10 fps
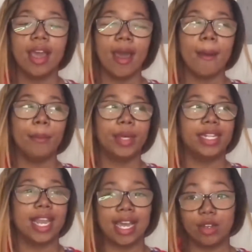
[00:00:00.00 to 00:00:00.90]
but
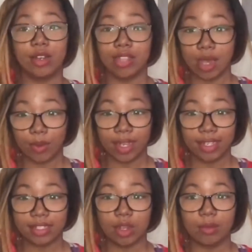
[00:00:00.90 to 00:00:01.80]
I don't know that way,
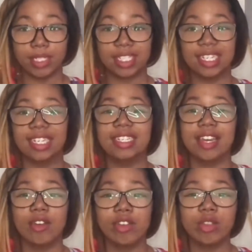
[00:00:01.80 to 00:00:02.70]
so I'm just gonna
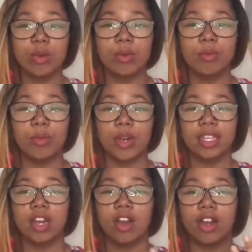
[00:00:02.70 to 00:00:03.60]
tell you the one
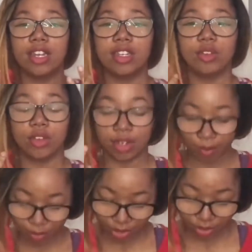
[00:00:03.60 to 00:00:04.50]
on your
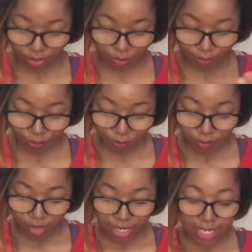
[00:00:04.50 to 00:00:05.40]
computer.
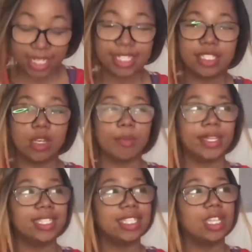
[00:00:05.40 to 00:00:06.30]
So
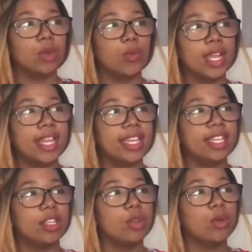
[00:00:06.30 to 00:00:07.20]
basically, when
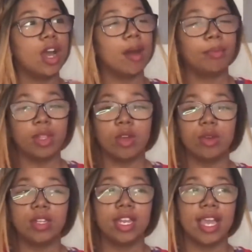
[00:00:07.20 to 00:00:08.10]
you upload
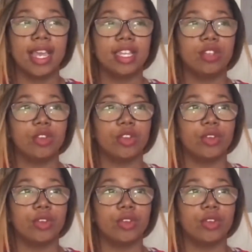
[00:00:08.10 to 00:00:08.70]
your